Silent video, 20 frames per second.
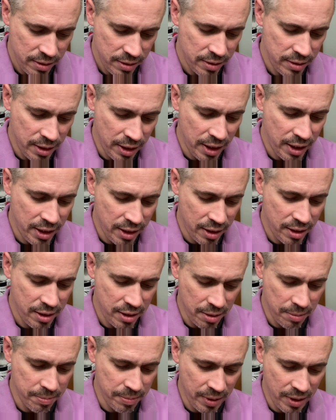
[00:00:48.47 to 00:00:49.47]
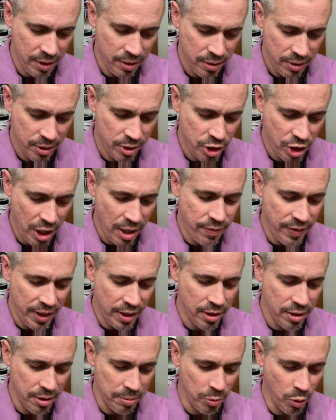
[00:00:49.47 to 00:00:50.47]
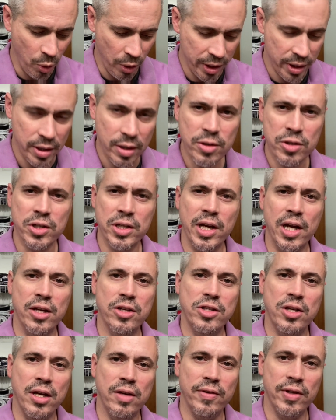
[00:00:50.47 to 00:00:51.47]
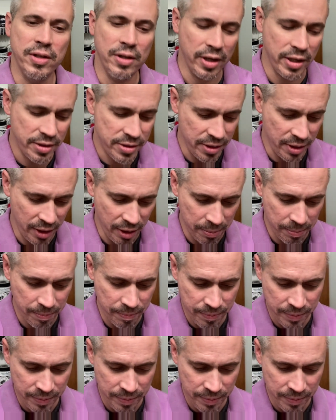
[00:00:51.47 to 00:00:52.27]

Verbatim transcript: Yeah, I'm shaving in the morning. Usually I shave at nighttime.